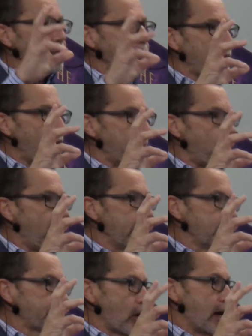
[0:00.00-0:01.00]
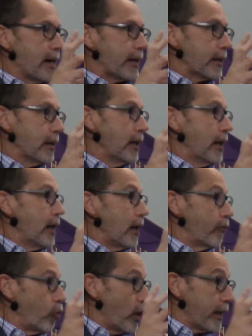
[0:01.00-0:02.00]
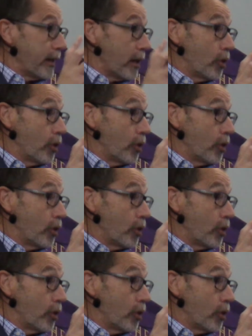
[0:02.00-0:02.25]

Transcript: in my mind's eye of what a